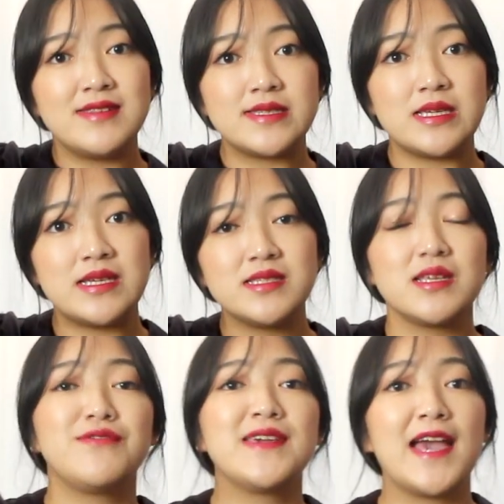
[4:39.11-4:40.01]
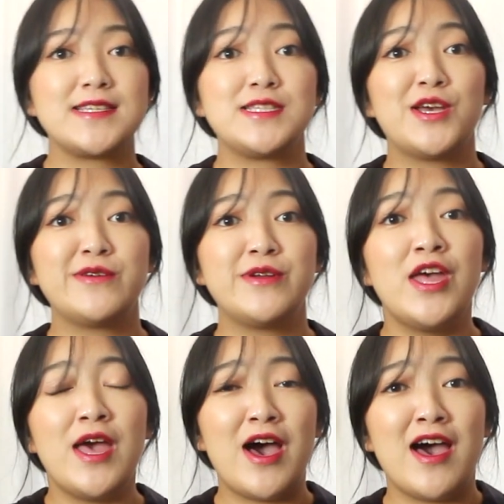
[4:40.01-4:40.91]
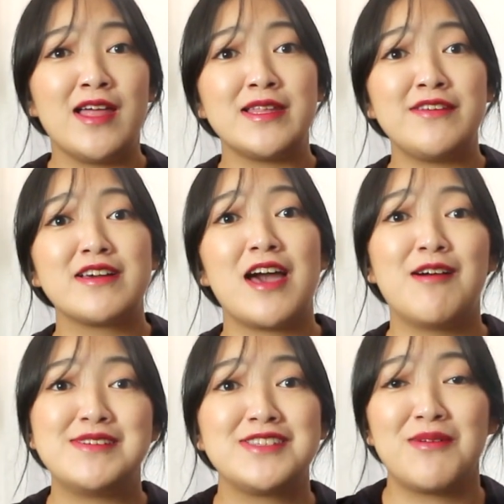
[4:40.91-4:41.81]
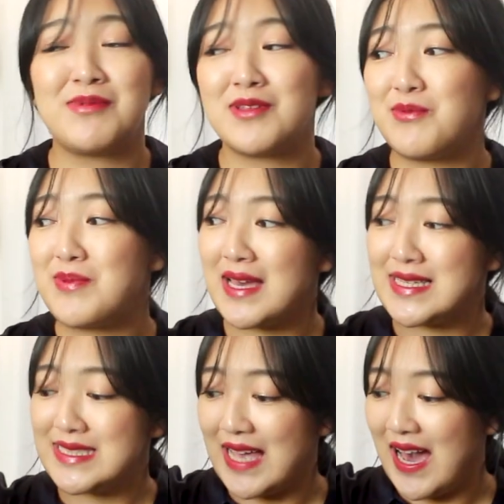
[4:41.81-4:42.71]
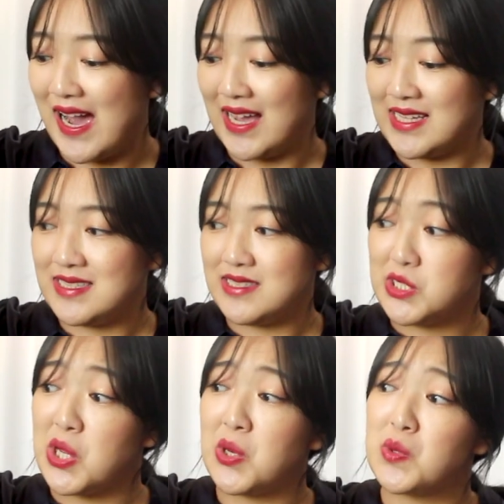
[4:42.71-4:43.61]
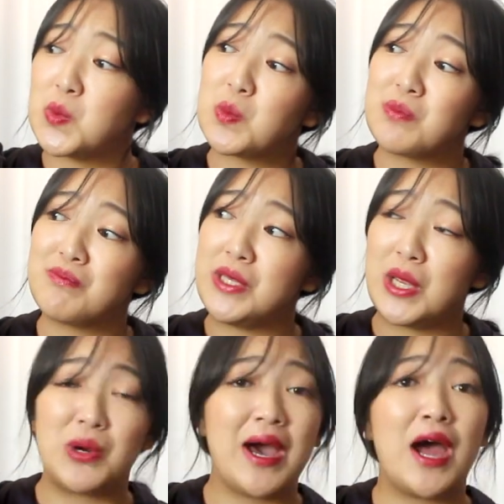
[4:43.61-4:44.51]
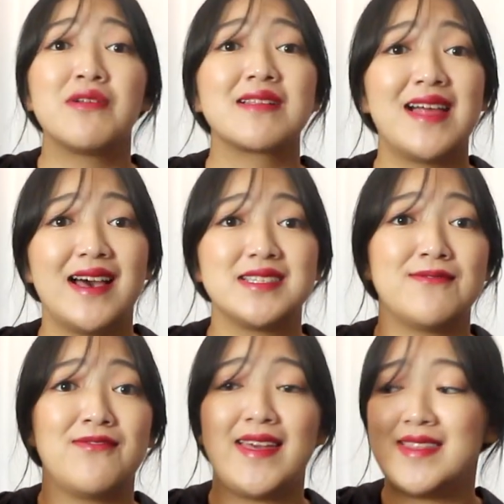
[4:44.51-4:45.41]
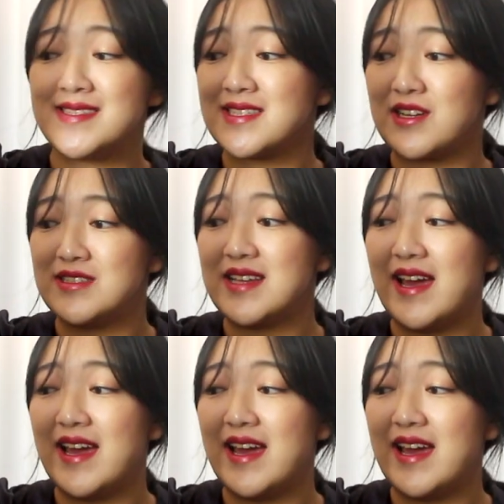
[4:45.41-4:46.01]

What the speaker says: this is. If you guys know, leave a comment down below because I don't know how to classify this skirt